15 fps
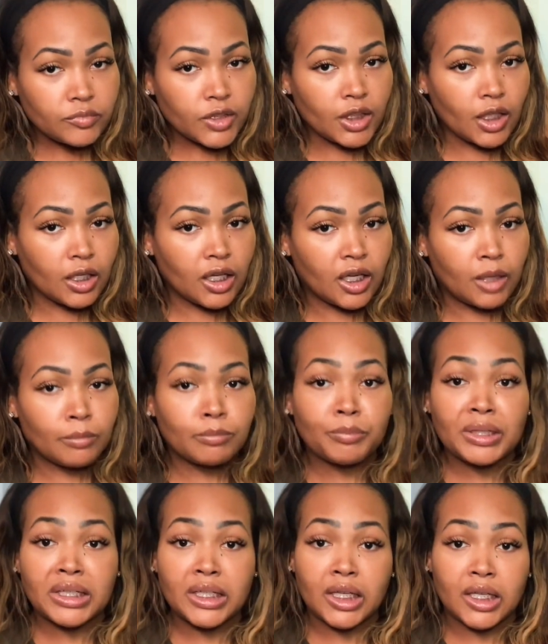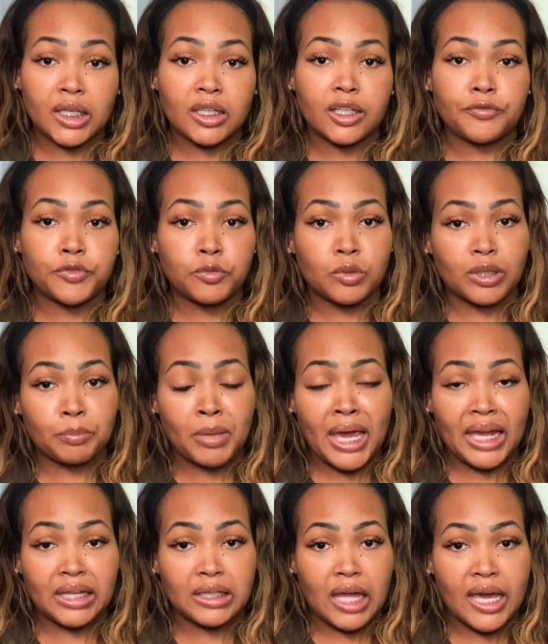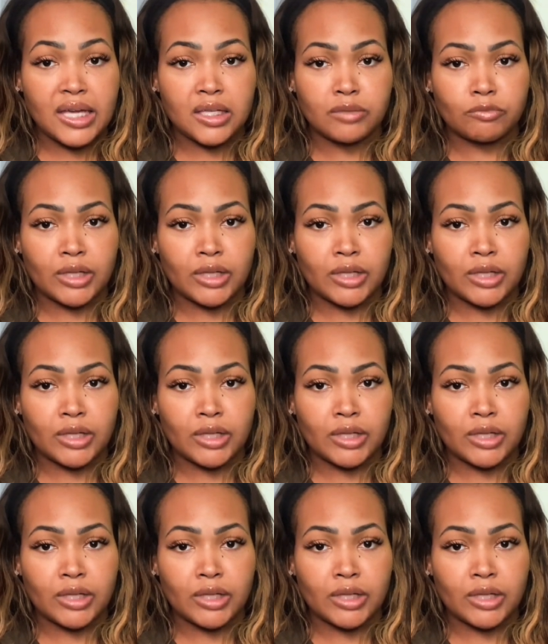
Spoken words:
But again, if you want to pack light